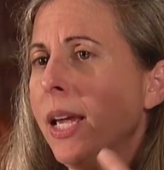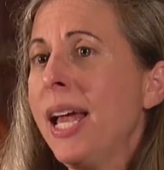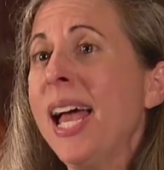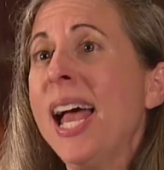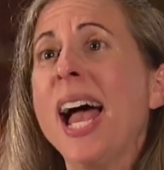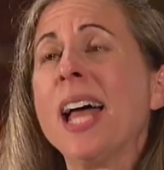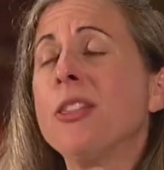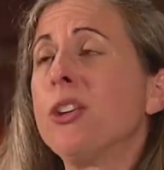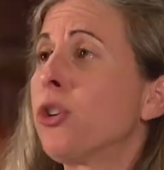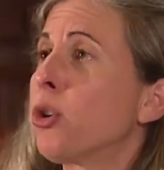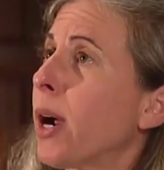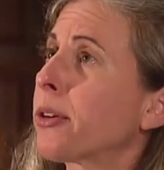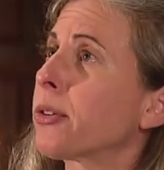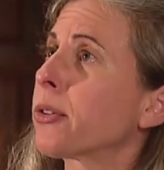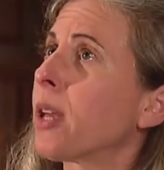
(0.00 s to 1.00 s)
And the
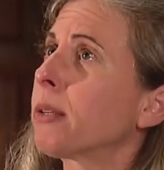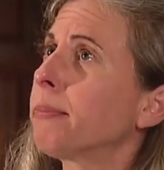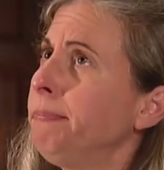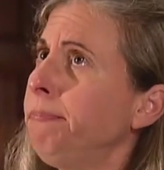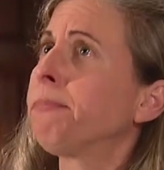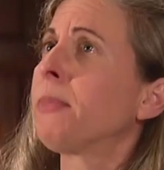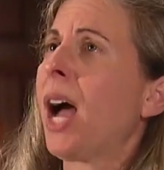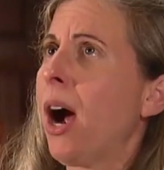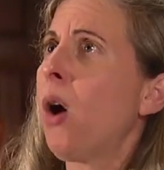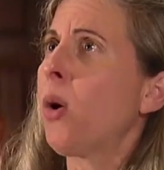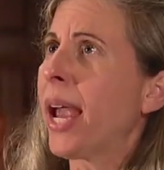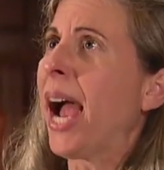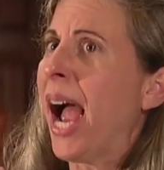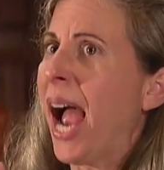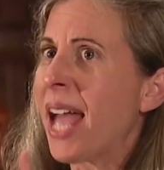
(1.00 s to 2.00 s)
director's like, okay,
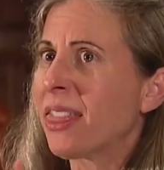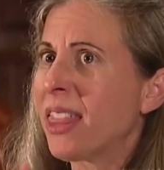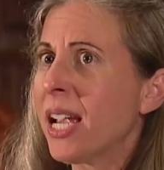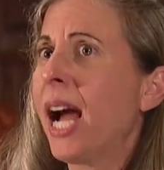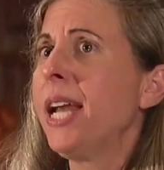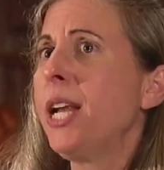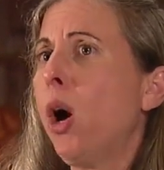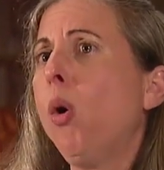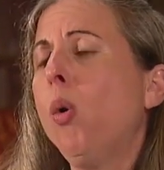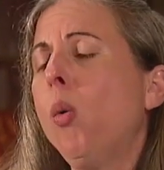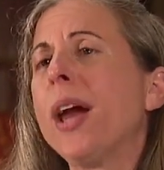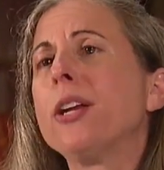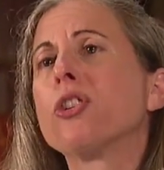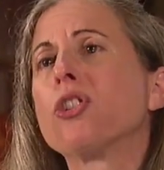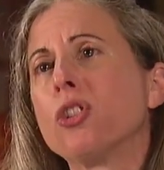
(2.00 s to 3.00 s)
I think I know a way
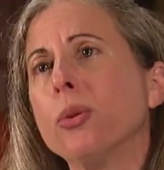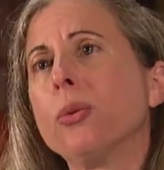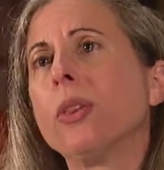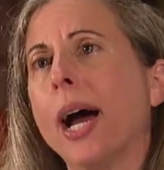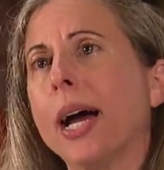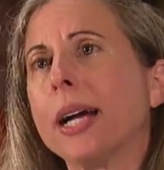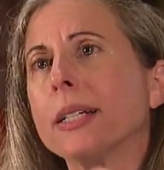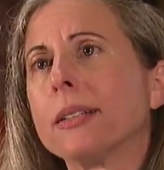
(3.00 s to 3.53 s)
to shoot that.